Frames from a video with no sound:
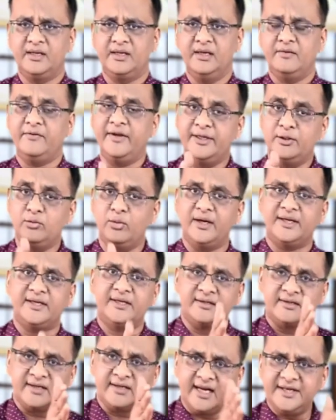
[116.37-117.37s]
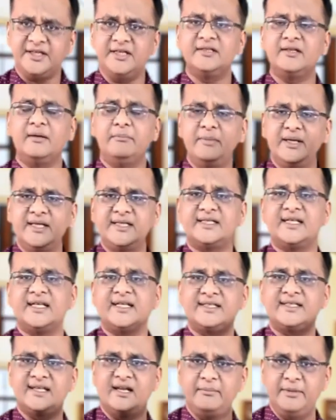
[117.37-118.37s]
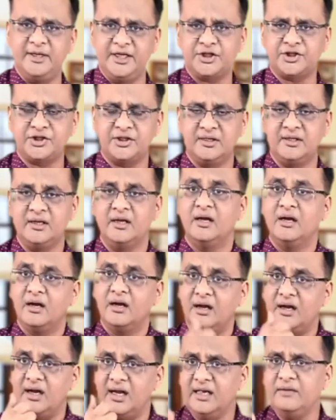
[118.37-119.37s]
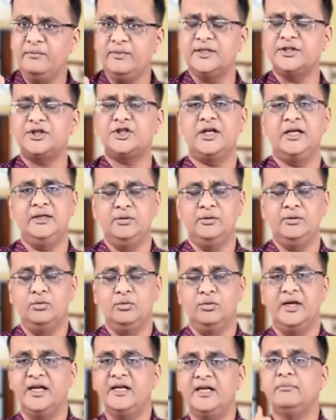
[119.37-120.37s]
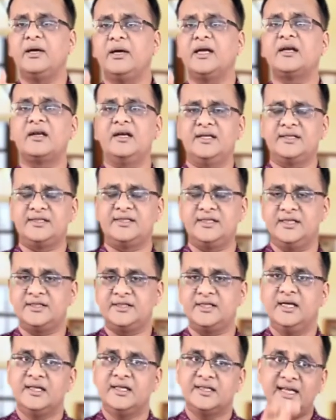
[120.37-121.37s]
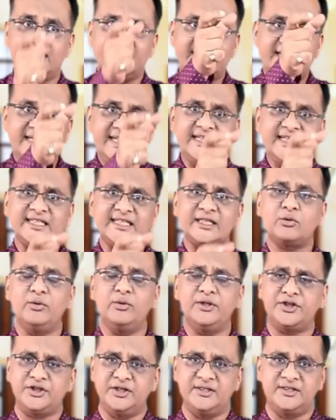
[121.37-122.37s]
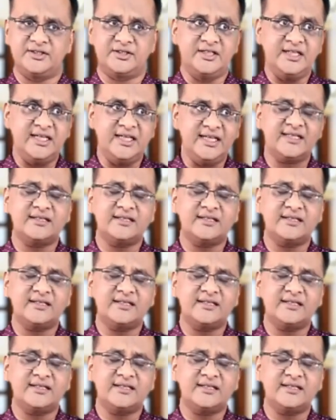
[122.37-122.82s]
when you are writing the mains examination, I will tell you in my classes that these questions, these